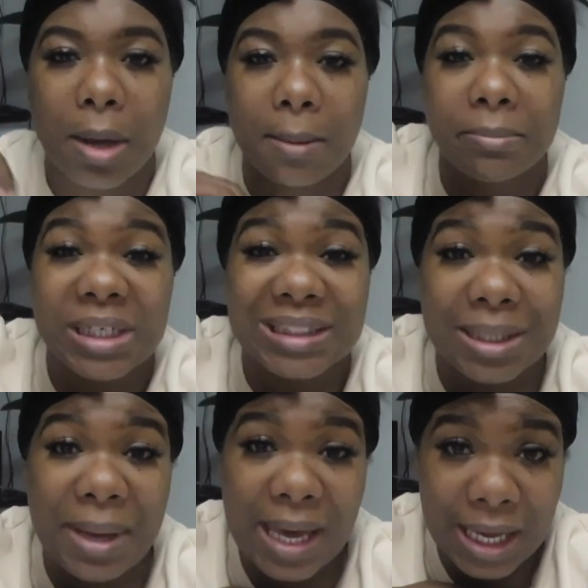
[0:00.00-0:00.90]
me
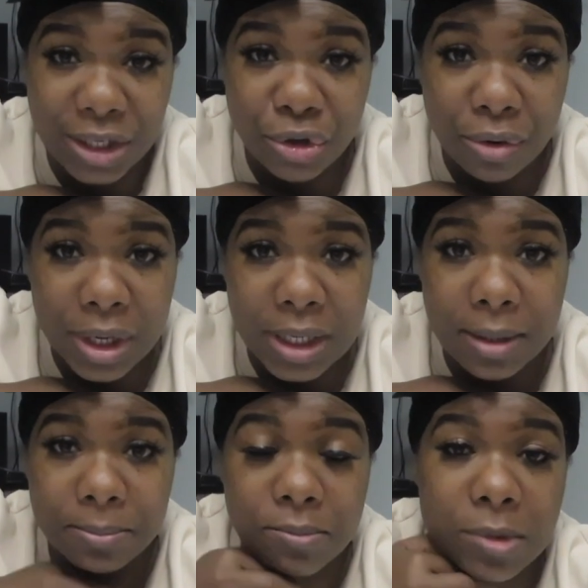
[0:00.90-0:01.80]
some hand
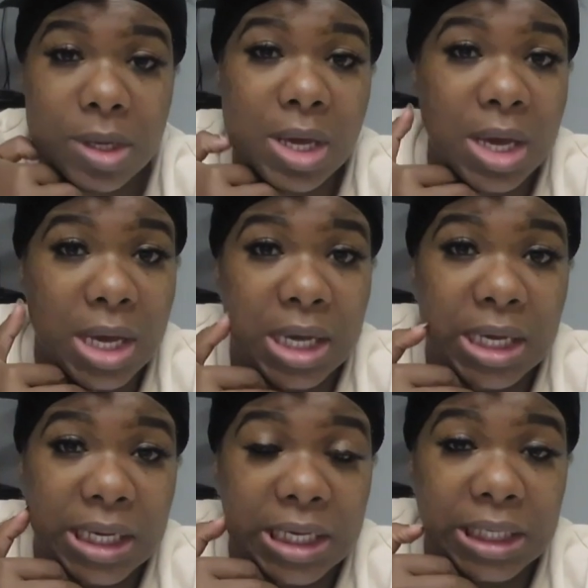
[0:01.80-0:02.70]
cream.
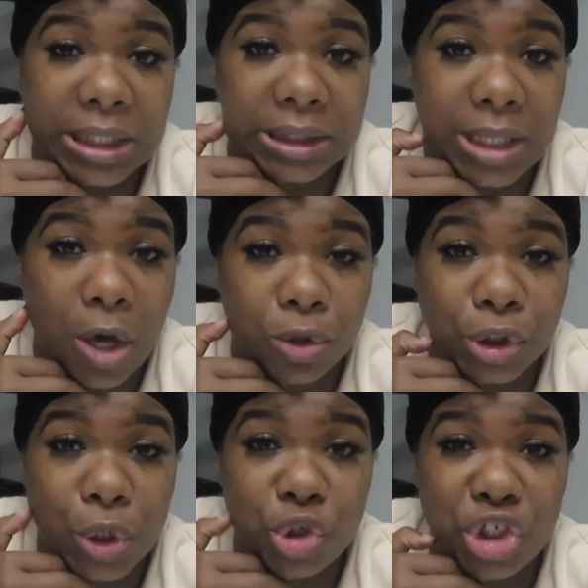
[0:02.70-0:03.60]
It is
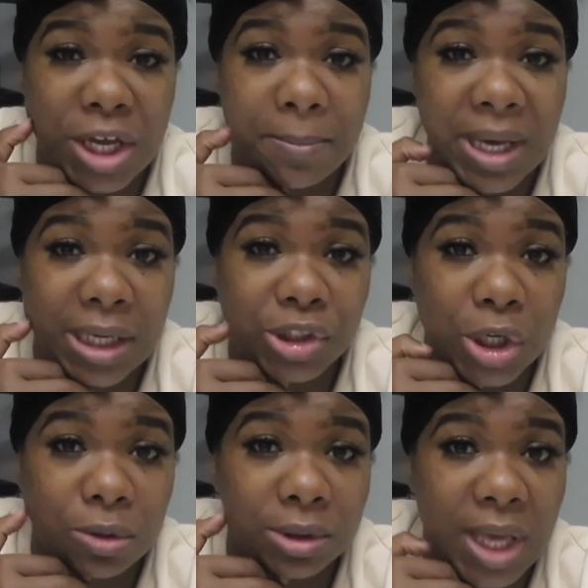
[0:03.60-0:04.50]
also champagne
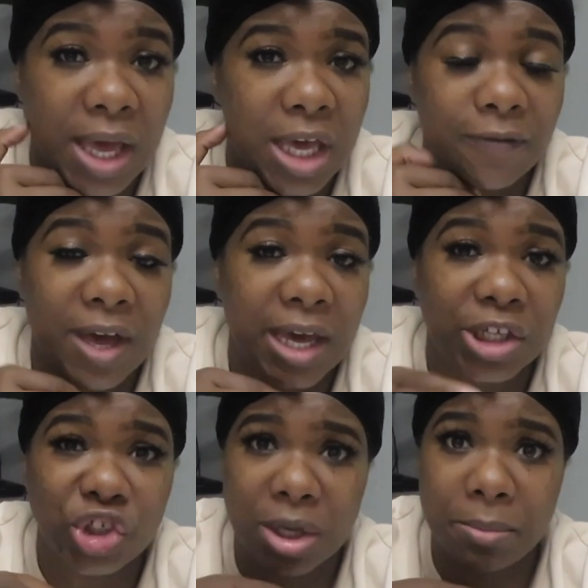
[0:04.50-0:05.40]
toast. I have
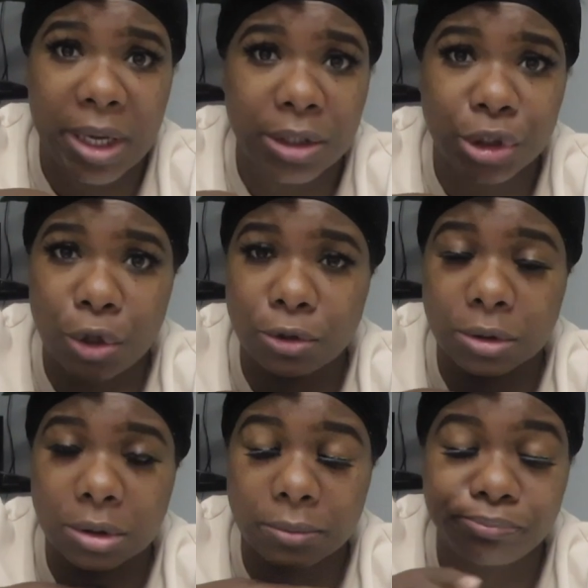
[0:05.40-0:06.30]
had champagne
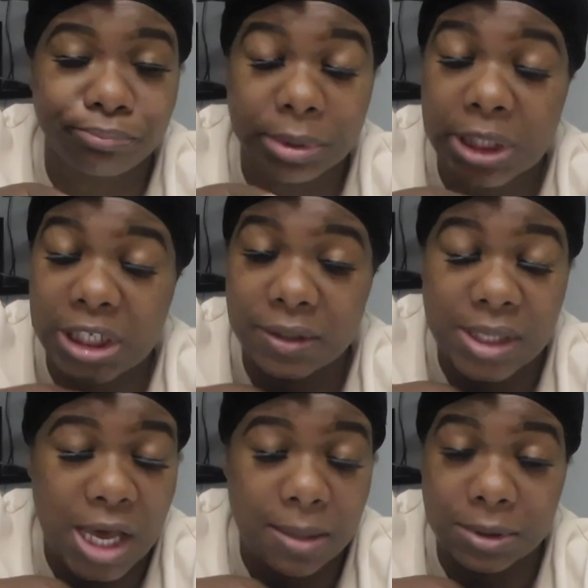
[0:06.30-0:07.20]
toast plenty of
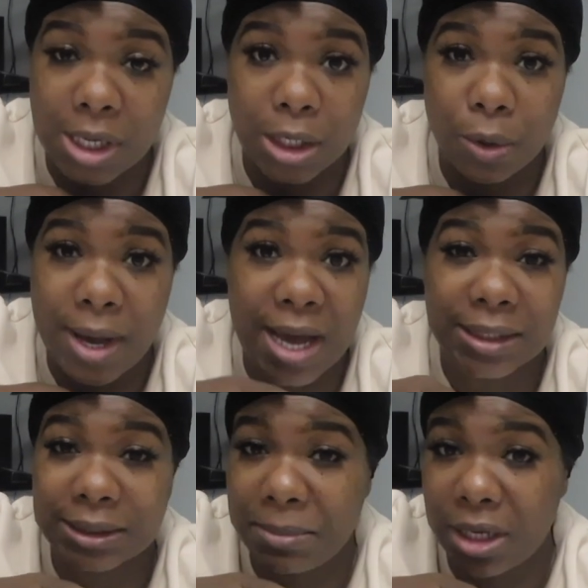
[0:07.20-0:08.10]
times and I know how
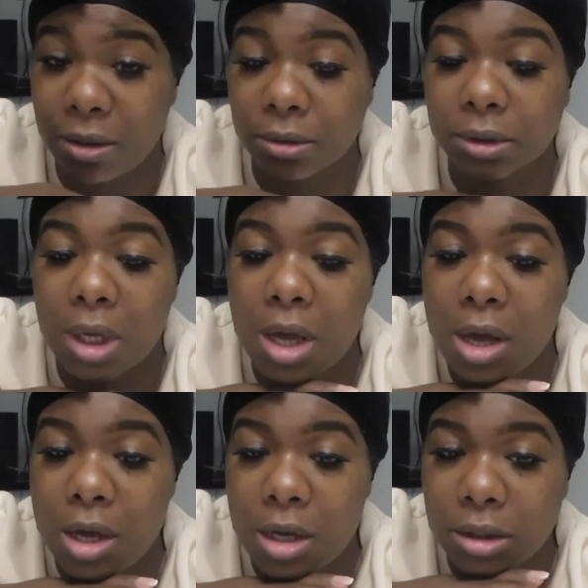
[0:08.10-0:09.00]
it smells.
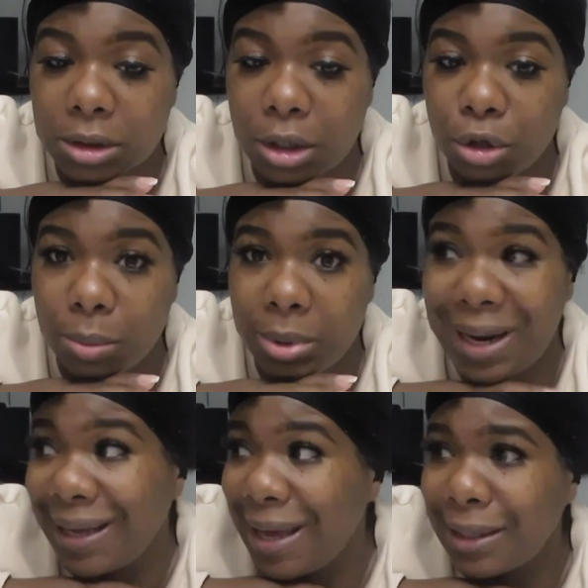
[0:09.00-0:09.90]
So, but
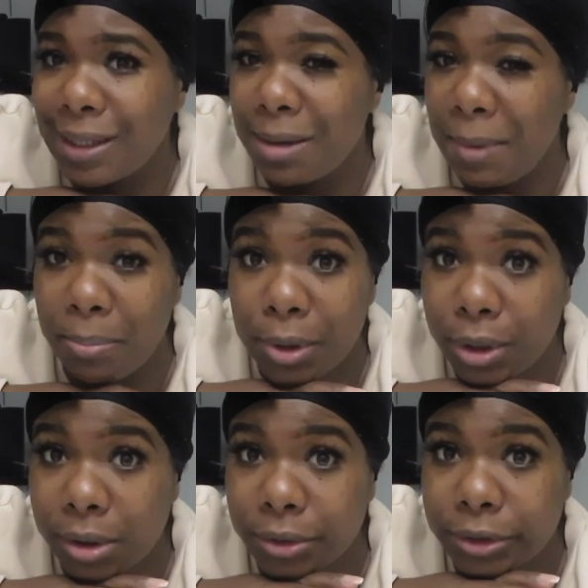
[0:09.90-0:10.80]
I got that in my
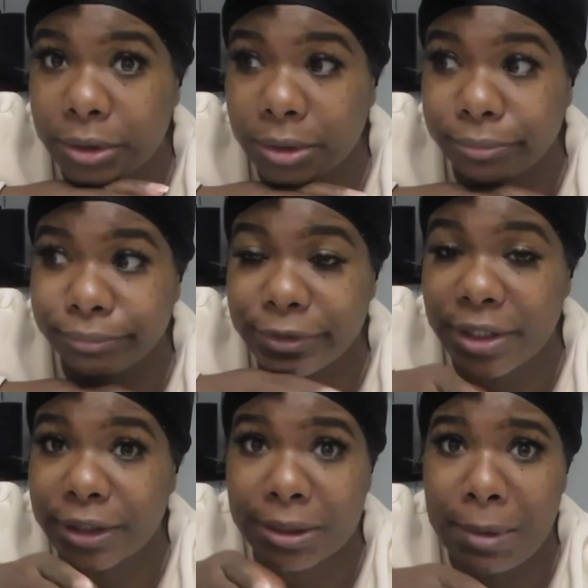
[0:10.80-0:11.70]
purse
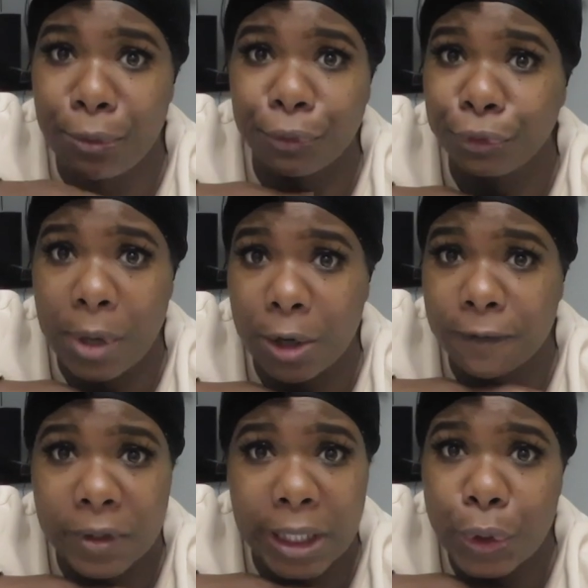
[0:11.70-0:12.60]
and it's in my room. I don't
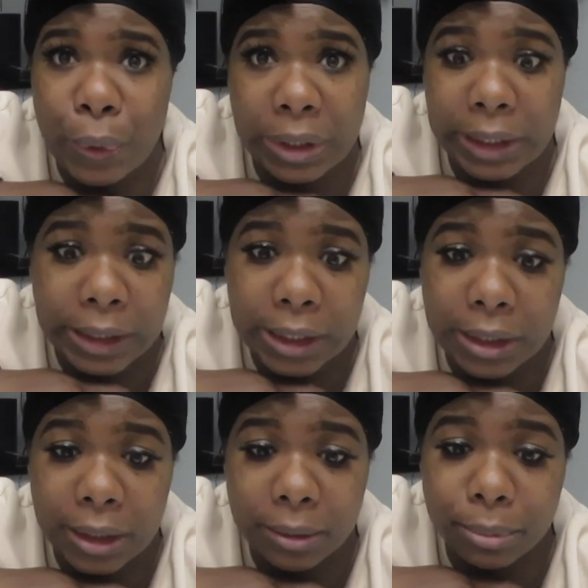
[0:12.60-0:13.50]
feel like going in and
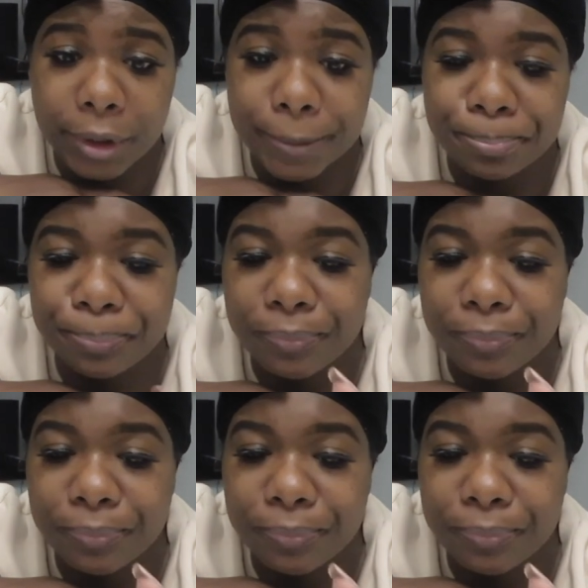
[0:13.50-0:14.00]
getting it, but